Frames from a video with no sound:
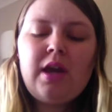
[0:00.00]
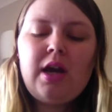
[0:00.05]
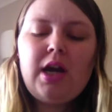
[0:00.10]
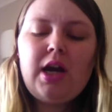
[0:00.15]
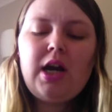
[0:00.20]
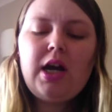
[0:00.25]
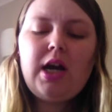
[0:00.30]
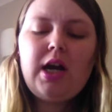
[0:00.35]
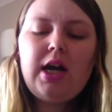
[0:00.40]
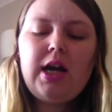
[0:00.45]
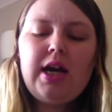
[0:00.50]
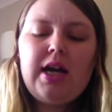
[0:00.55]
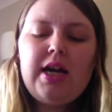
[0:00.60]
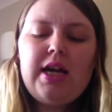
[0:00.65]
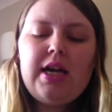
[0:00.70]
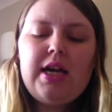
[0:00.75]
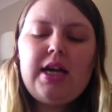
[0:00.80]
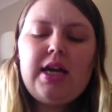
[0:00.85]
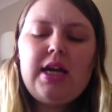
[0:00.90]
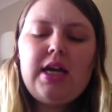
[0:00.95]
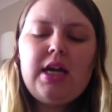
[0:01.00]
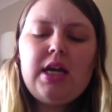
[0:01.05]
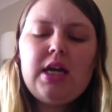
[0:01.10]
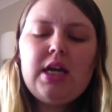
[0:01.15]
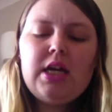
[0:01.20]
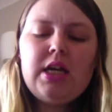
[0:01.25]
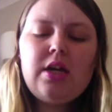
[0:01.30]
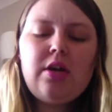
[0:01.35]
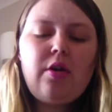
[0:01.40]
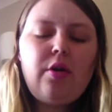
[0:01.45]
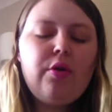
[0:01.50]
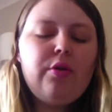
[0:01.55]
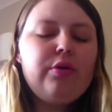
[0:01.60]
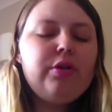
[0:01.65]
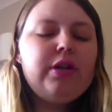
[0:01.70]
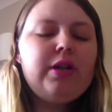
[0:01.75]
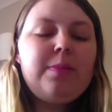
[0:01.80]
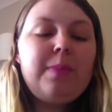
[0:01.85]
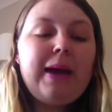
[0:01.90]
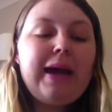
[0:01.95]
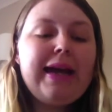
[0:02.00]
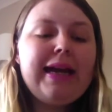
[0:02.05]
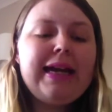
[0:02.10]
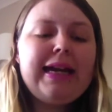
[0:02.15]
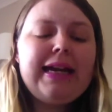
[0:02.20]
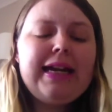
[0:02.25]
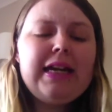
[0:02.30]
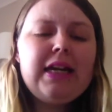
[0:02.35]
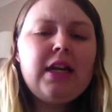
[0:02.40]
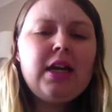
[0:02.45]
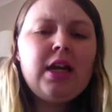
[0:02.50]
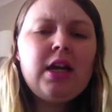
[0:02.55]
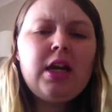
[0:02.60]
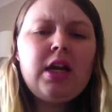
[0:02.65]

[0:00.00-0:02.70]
I only paid,